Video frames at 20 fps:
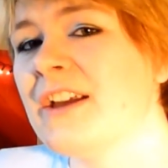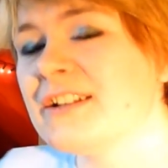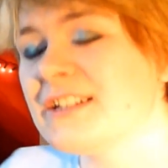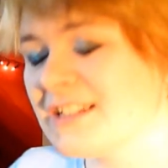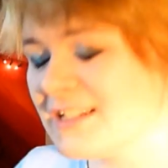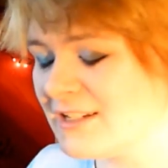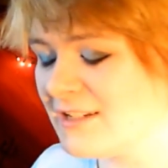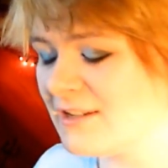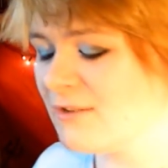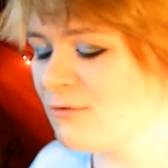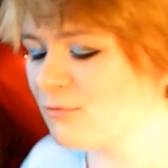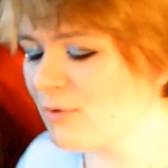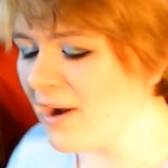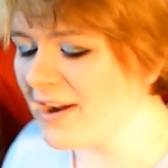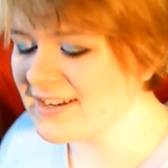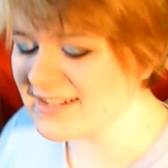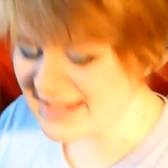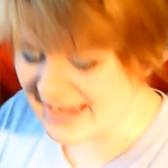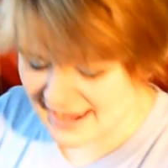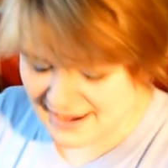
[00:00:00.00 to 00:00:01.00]
t-
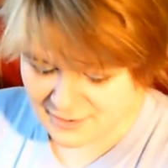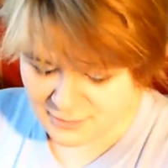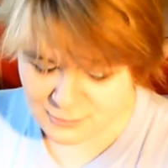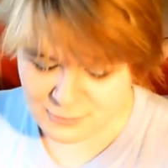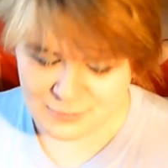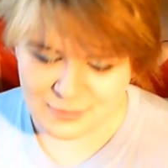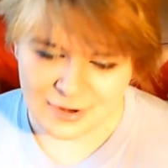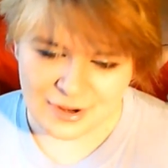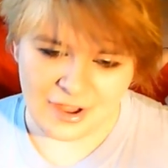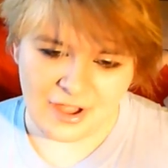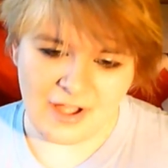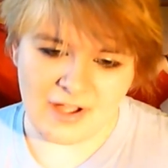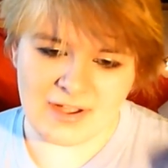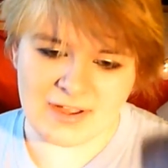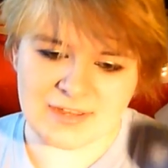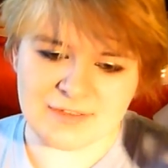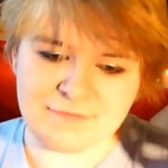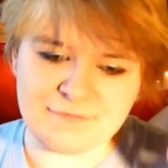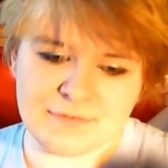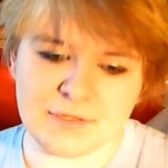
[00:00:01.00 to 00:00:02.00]
right now,
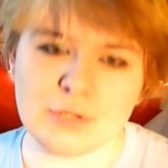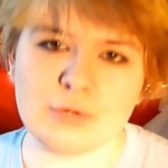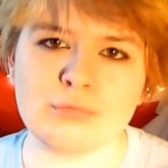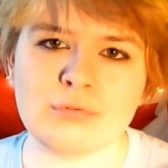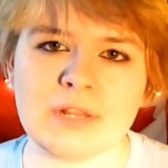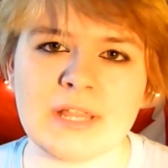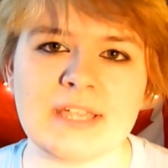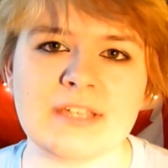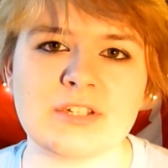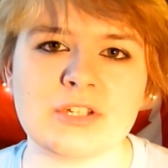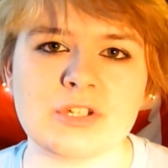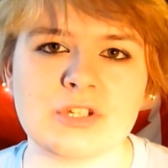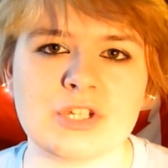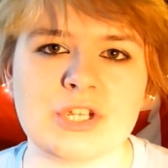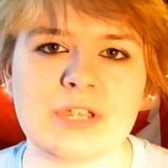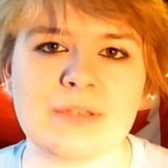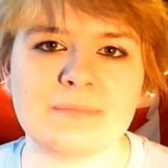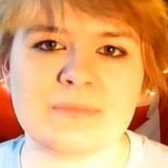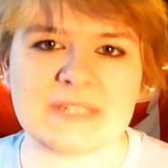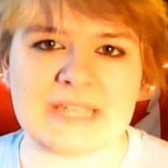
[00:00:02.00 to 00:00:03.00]
I view
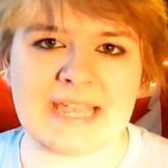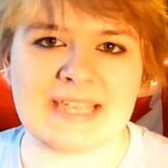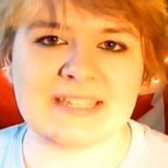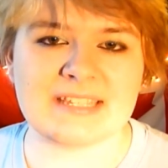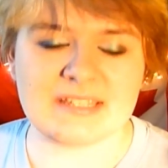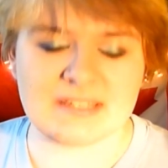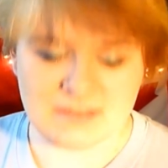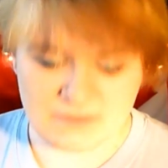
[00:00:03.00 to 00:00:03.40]
relationships as